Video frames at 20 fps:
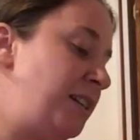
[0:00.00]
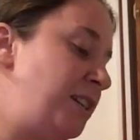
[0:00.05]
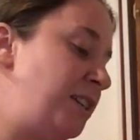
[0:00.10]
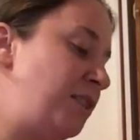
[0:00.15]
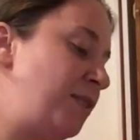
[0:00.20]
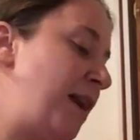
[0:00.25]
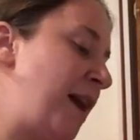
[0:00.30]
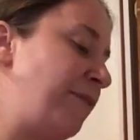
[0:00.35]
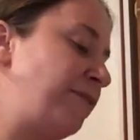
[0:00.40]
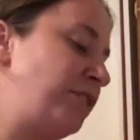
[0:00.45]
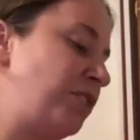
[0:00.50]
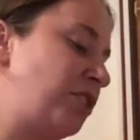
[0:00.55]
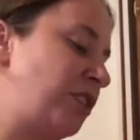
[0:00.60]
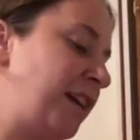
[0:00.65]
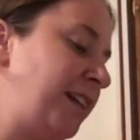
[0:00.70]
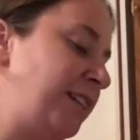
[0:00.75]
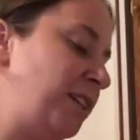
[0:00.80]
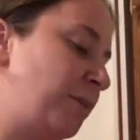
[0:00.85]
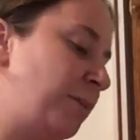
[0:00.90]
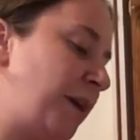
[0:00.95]
you have to
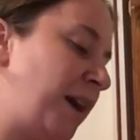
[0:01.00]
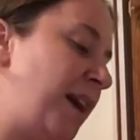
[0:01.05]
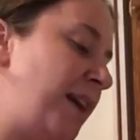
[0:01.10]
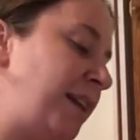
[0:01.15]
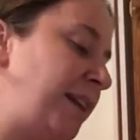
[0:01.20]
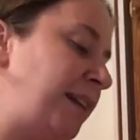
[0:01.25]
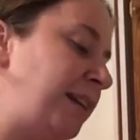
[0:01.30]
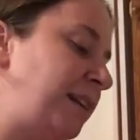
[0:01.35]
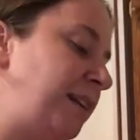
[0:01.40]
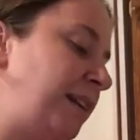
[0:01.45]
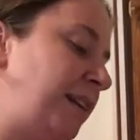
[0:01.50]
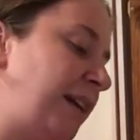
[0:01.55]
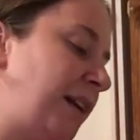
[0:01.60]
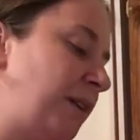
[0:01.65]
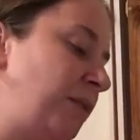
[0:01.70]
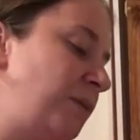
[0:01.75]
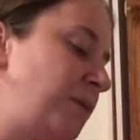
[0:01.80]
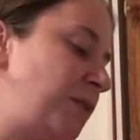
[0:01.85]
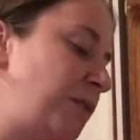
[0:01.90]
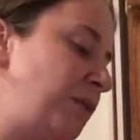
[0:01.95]
train your body, you
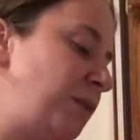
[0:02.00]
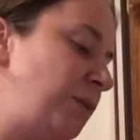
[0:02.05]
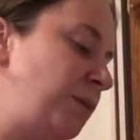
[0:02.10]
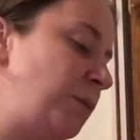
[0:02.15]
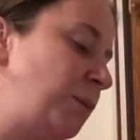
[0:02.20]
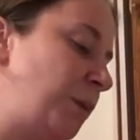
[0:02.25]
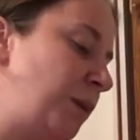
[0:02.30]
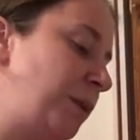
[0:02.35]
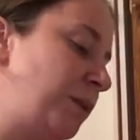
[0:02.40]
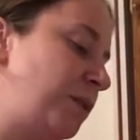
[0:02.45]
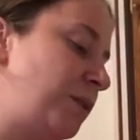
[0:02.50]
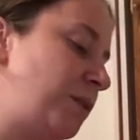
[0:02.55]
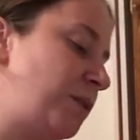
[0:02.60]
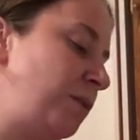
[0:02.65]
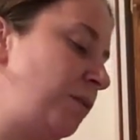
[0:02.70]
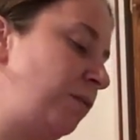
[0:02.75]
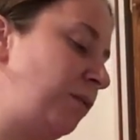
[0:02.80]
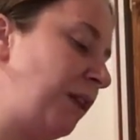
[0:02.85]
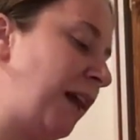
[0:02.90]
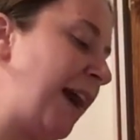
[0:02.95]
know, to
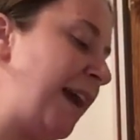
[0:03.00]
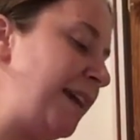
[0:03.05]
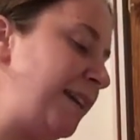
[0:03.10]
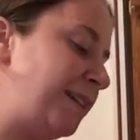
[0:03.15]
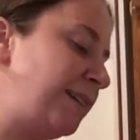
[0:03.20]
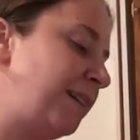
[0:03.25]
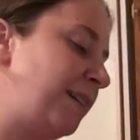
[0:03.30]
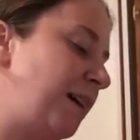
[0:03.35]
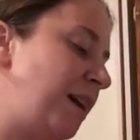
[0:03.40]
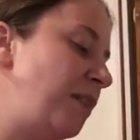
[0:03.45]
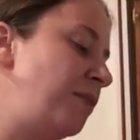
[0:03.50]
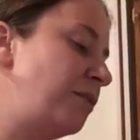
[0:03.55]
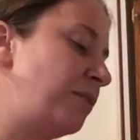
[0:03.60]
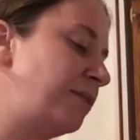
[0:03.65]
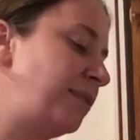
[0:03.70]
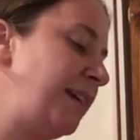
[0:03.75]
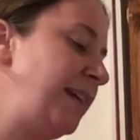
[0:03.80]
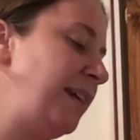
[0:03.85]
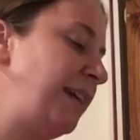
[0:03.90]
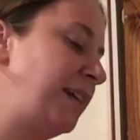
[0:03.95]
like
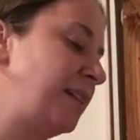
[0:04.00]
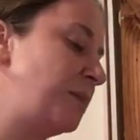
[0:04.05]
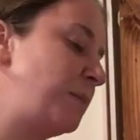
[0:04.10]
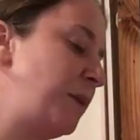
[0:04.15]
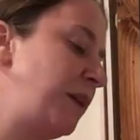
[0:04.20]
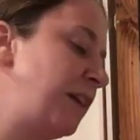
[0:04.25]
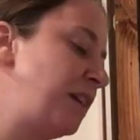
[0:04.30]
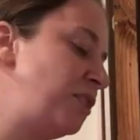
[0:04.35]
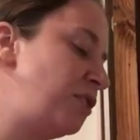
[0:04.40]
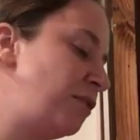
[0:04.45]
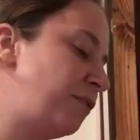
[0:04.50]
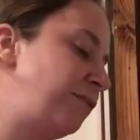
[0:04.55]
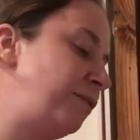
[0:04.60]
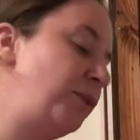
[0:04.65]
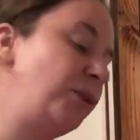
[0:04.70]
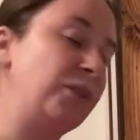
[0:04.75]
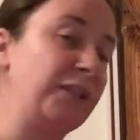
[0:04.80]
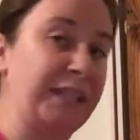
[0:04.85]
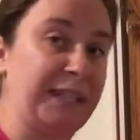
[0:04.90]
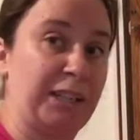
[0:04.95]
other things, because you're
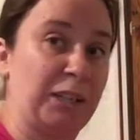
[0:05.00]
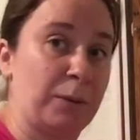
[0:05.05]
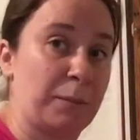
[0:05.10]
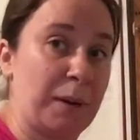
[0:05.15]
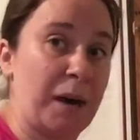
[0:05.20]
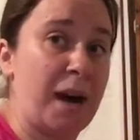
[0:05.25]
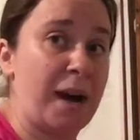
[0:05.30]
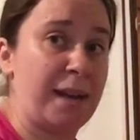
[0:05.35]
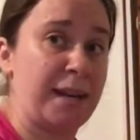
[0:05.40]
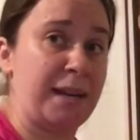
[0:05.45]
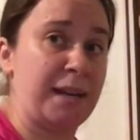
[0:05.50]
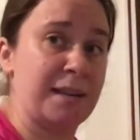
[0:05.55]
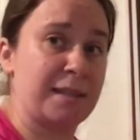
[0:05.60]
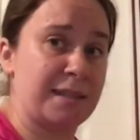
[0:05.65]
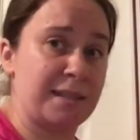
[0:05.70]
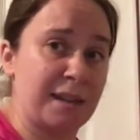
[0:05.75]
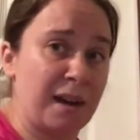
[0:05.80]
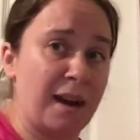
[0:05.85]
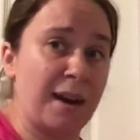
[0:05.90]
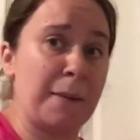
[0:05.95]
fueling your body.
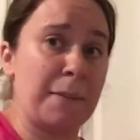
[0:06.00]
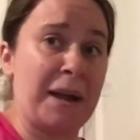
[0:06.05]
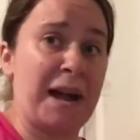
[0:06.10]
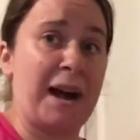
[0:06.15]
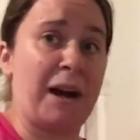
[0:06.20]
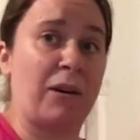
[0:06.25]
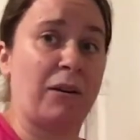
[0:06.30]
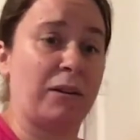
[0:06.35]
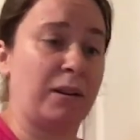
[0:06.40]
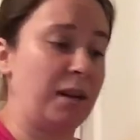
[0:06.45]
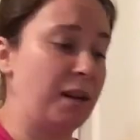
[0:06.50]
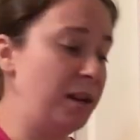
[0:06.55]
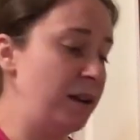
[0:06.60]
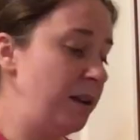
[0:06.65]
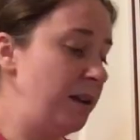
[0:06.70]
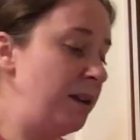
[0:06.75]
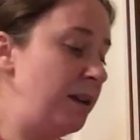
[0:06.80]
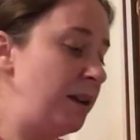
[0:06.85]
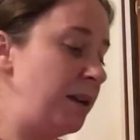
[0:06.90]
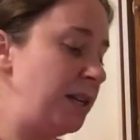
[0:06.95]
It's not about,
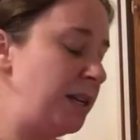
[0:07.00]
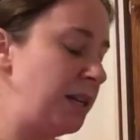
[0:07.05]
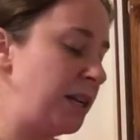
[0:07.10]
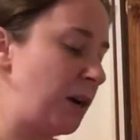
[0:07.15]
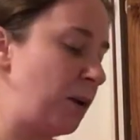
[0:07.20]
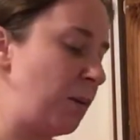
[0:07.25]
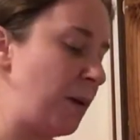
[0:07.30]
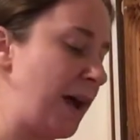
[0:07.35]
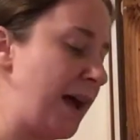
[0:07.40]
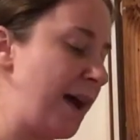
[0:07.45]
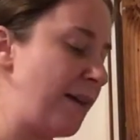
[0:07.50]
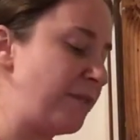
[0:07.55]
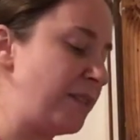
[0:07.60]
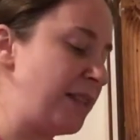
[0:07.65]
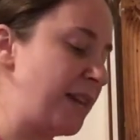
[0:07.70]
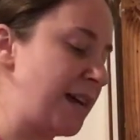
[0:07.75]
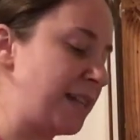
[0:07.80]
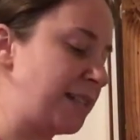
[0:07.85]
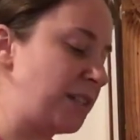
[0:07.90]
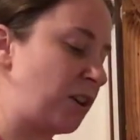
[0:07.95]
you know,
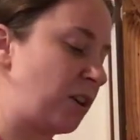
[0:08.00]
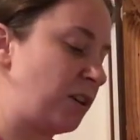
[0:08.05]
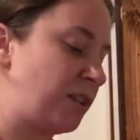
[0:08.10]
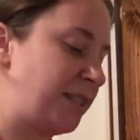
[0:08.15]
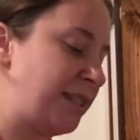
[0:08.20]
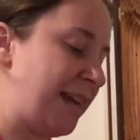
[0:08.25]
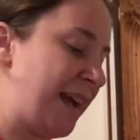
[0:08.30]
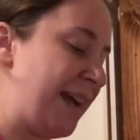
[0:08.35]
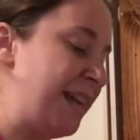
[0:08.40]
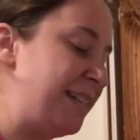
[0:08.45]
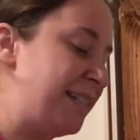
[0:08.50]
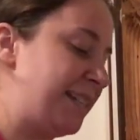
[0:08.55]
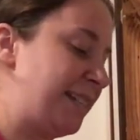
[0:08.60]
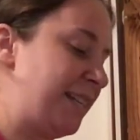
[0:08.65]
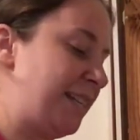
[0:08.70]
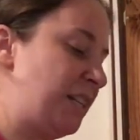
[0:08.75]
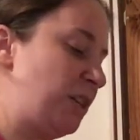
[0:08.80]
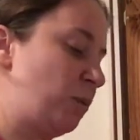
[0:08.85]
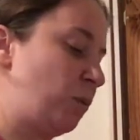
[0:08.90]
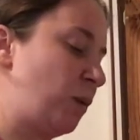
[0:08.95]
having that certain taste
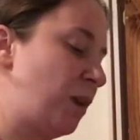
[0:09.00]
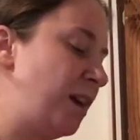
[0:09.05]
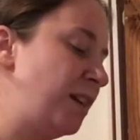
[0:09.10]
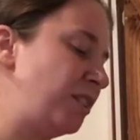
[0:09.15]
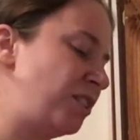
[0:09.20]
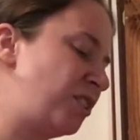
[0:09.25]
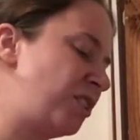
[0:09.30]
that you want.